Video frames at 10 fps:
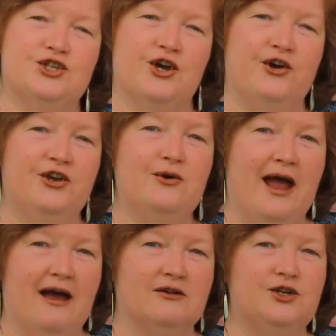show you
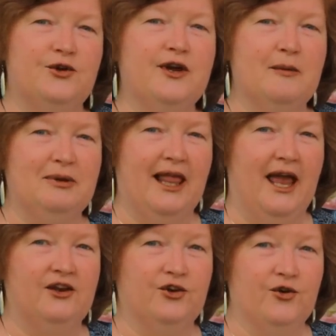how you can
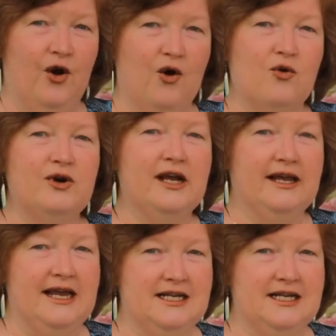plant your own